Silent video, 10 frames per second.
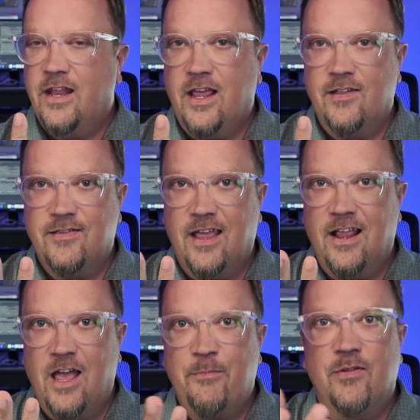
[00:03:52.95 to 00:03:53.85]
And as
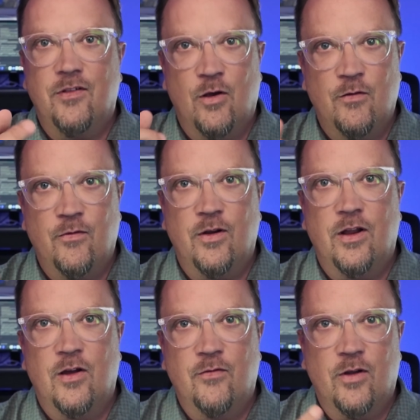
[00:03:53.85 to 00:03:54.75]
that happens over
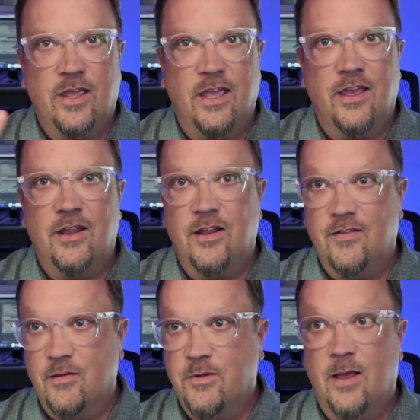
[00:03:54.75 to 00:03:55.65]
and over again,
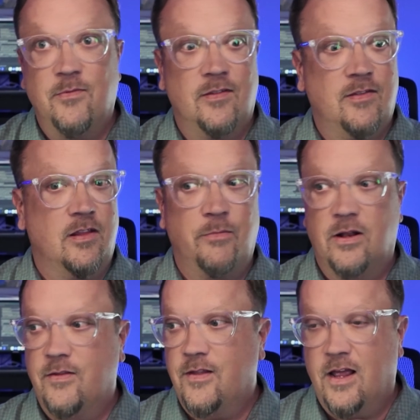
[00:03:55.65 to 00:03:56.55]
and sometimes it's in the
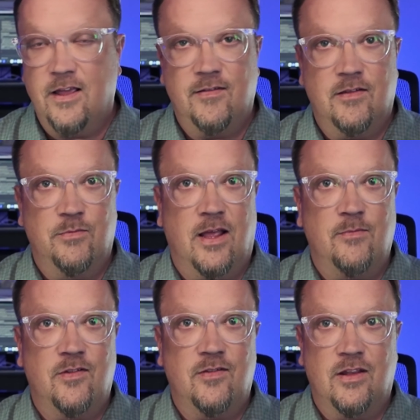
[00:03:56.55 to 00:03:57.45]
middle of the night,
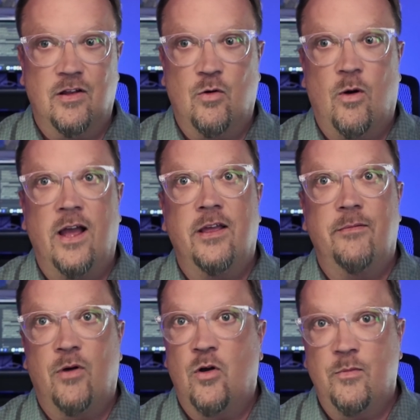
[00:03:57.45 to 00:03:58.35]
sometimes it's in a
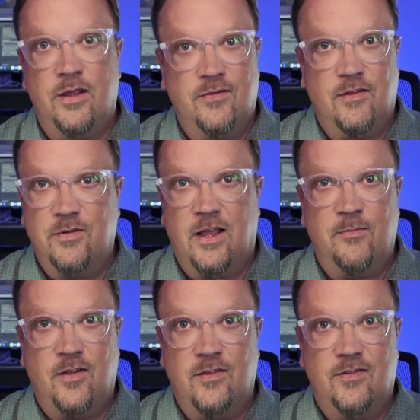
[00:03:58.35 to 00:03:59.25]
quiet moment,
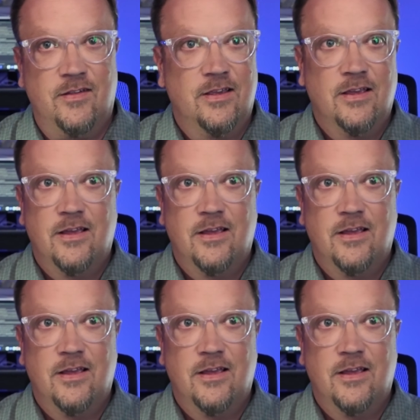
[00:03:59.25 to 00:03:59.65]
sometimes it's